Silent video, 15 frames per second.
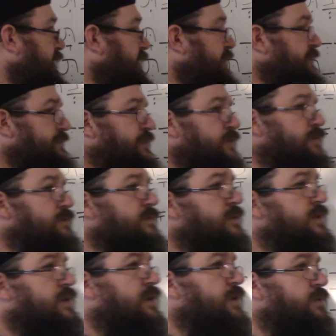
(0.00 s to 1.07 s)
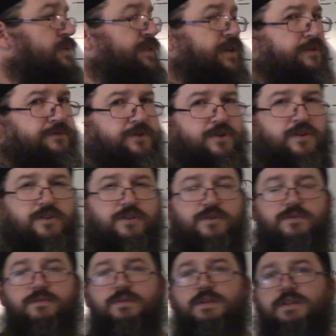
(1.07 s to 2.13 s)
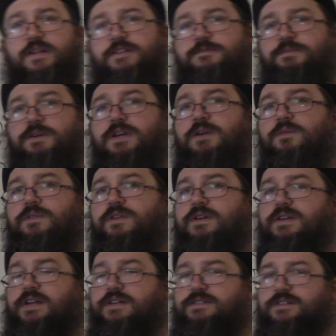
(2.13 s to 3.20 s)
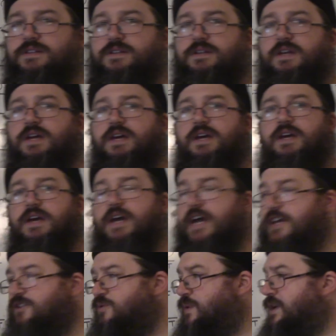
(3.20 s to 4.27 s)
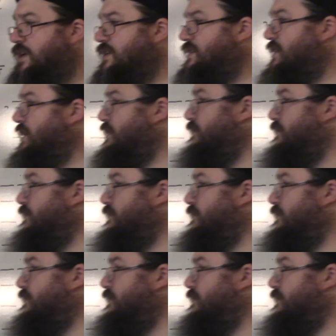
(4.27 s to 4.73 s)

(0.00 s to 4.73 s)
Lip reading: So, without further ado, let's begin with our lesson. As we continue